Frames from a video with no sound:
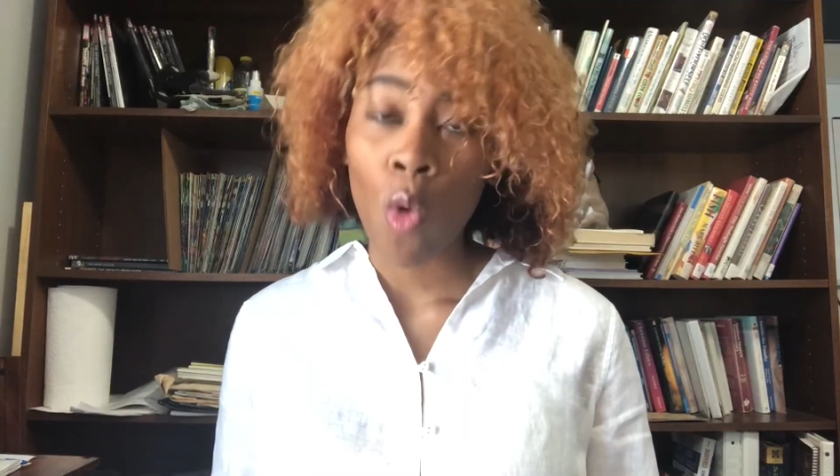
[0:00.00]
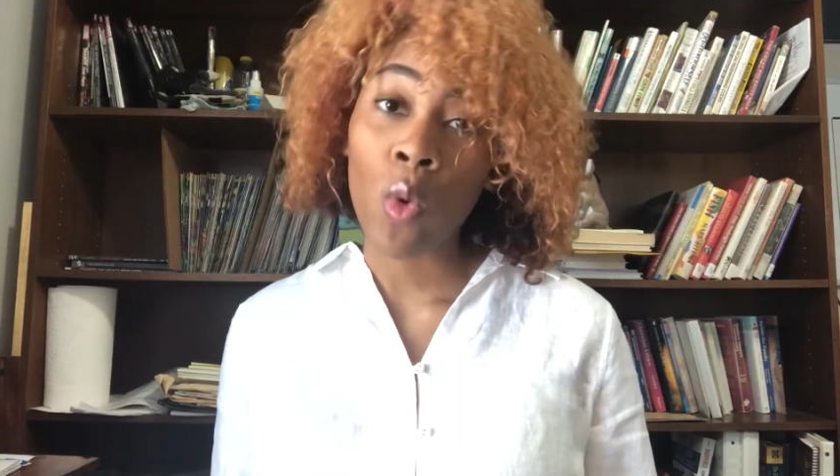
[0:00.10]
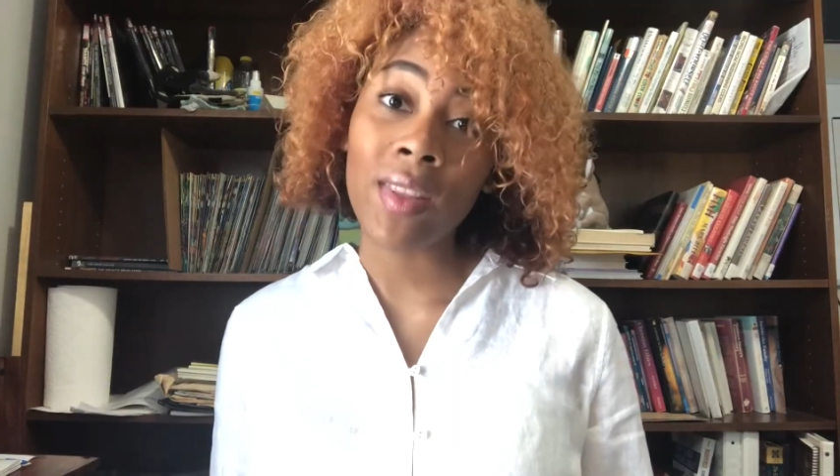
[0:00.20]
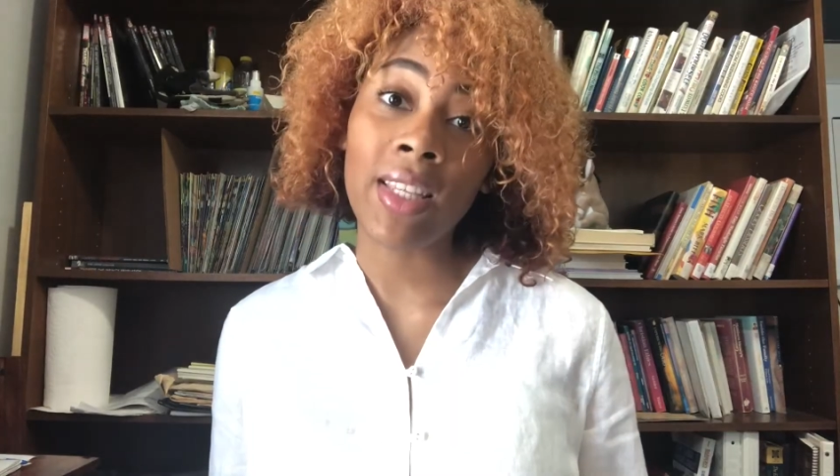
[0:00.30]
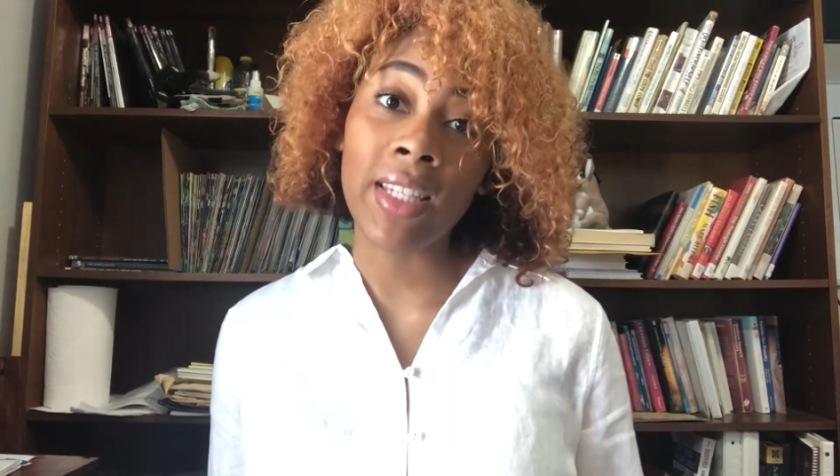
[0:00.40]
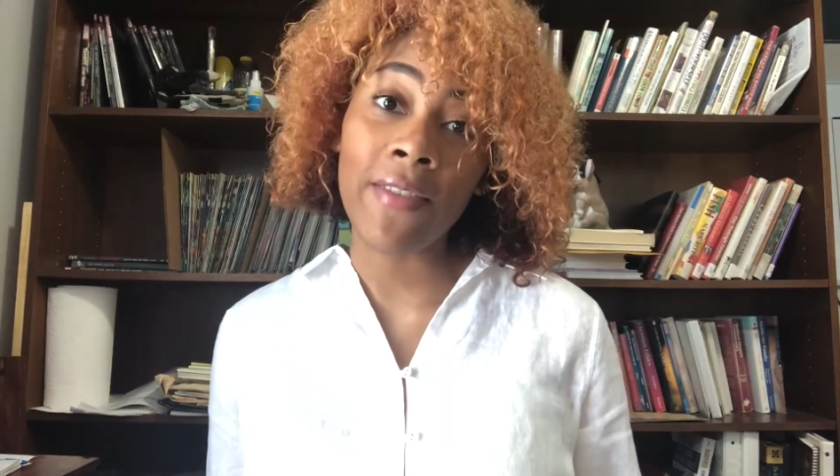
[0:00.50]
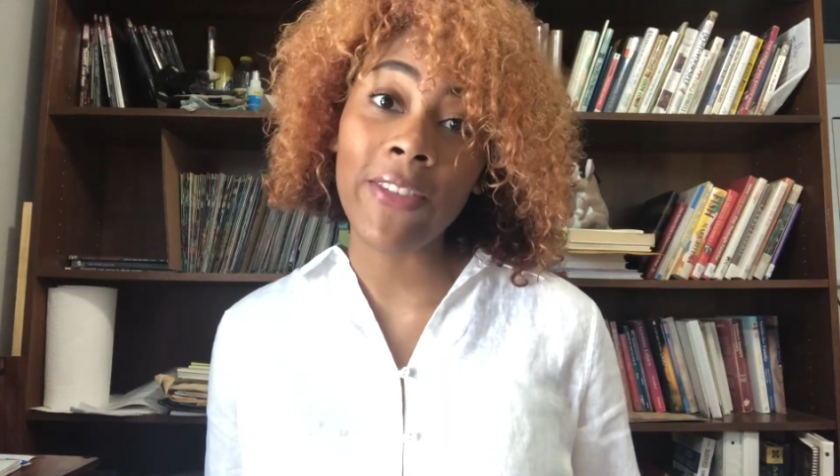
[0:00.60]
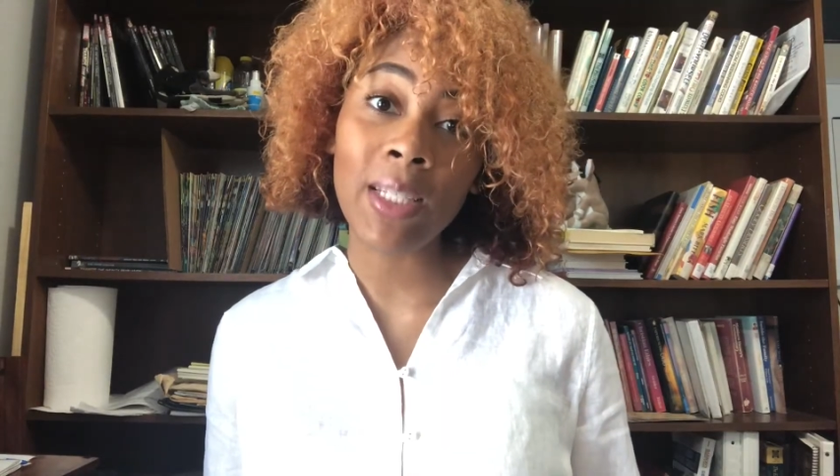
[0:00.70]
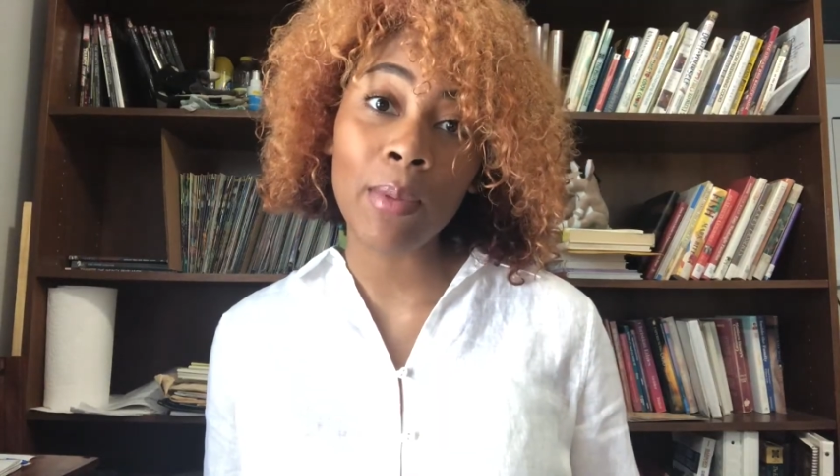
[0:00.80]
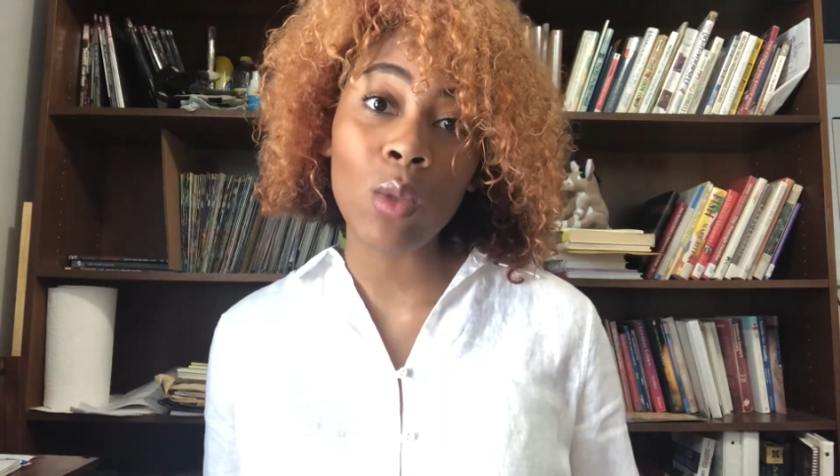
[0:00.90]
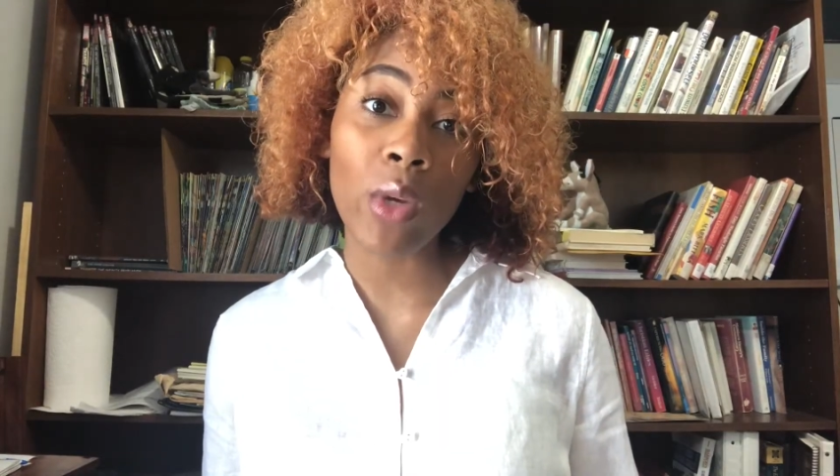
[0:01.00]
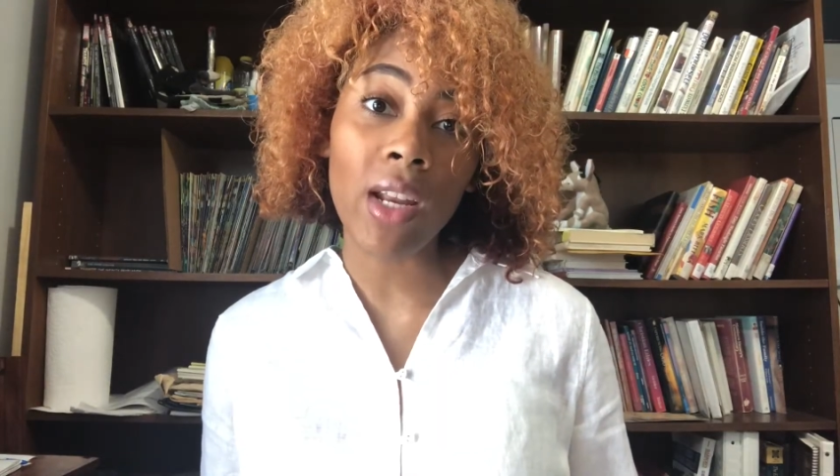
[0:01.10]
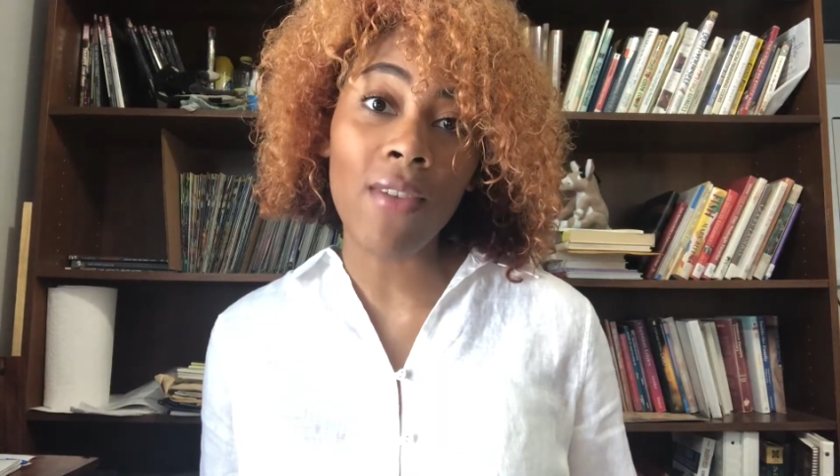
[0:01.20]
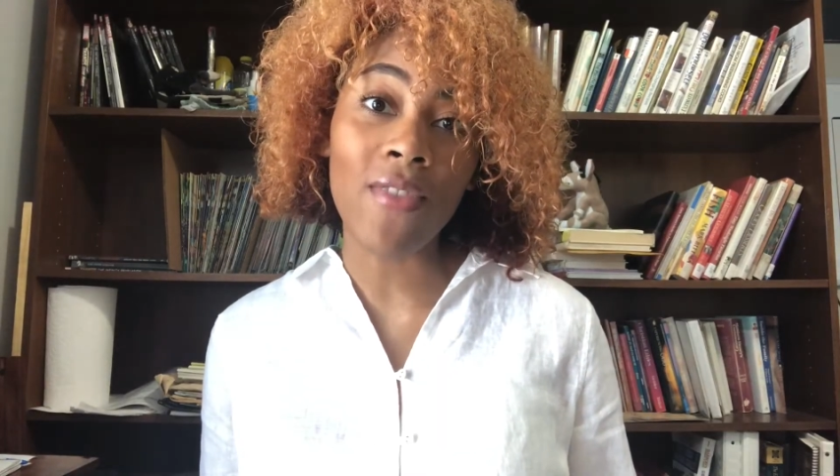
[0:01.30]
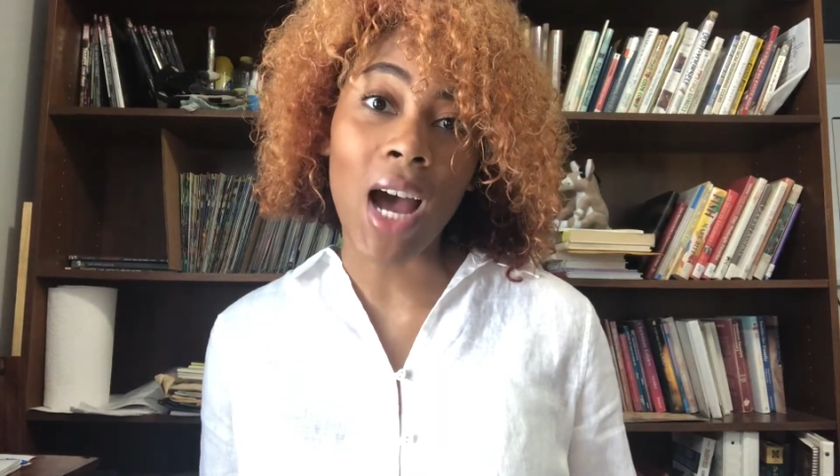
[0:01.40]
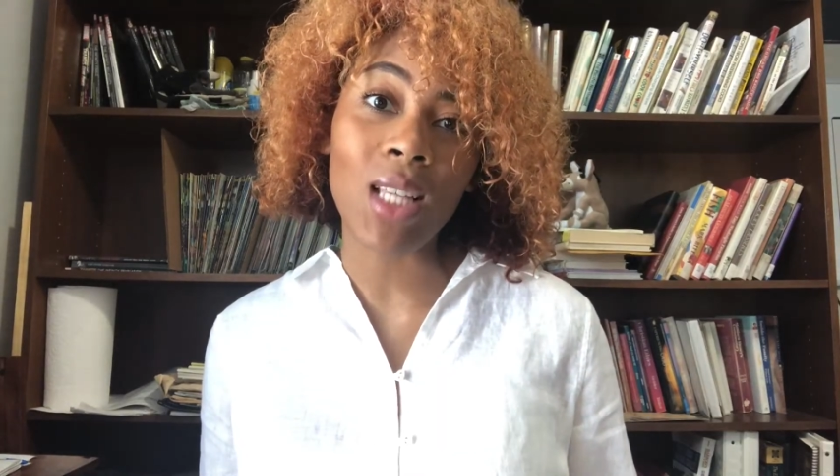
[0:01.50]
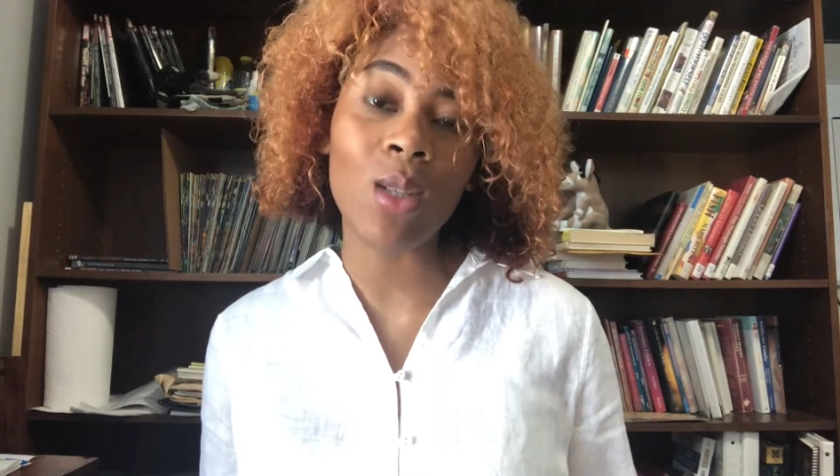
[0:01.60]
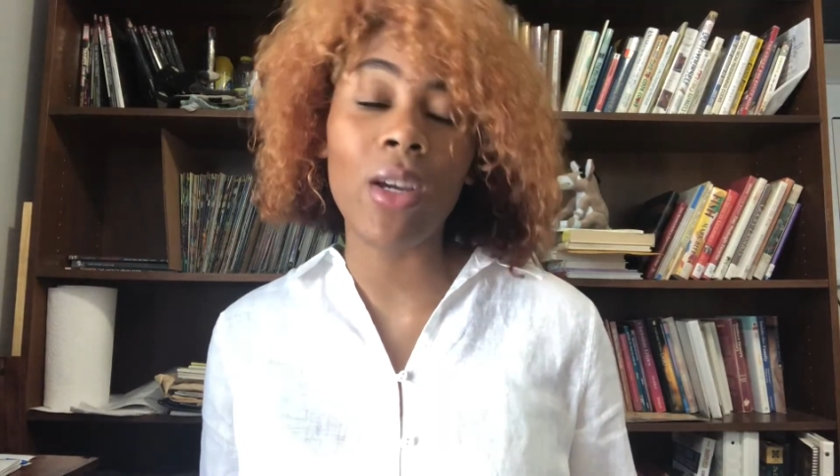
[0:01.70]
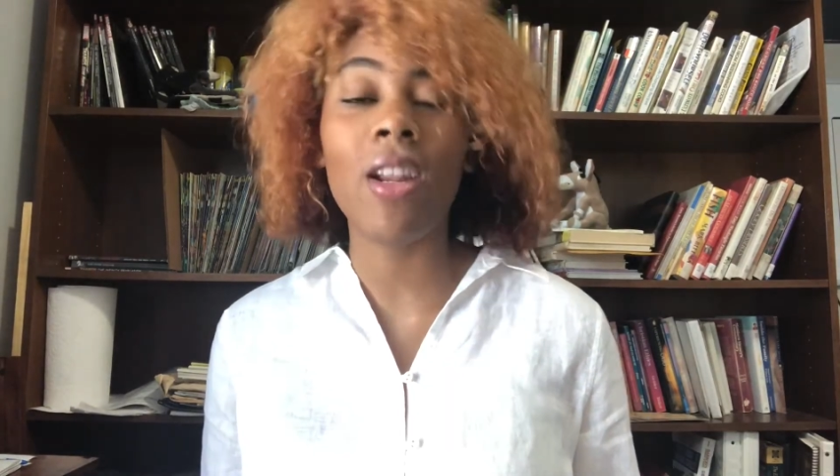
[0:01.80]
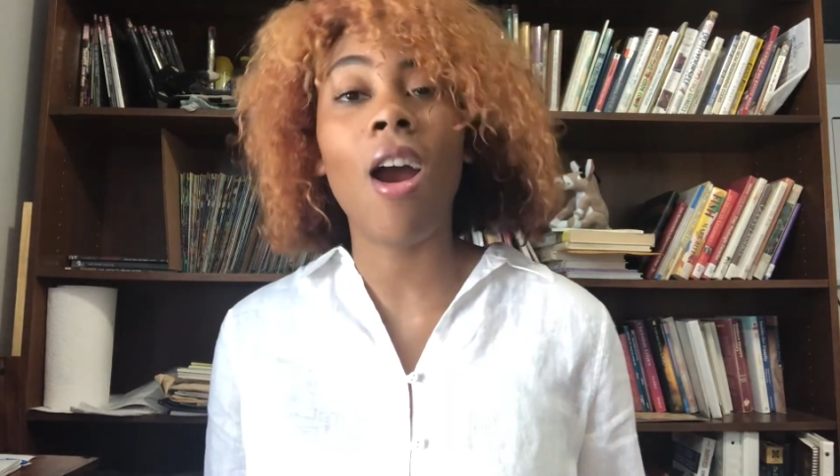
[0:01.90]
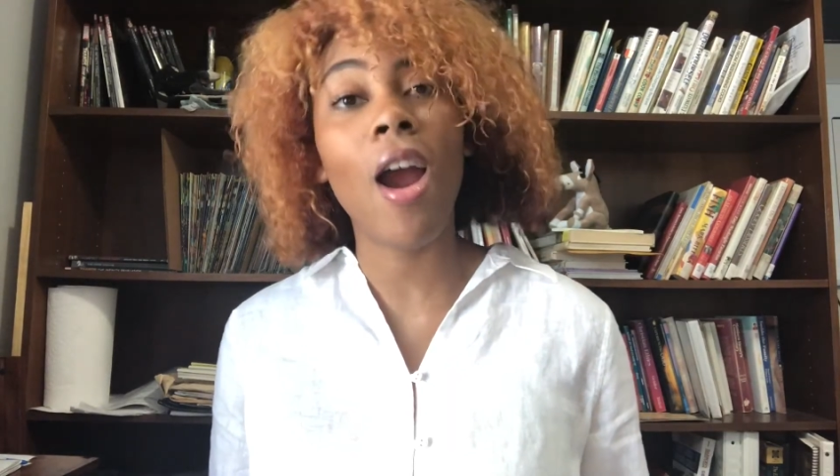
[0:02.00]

what the difference between a fossil and an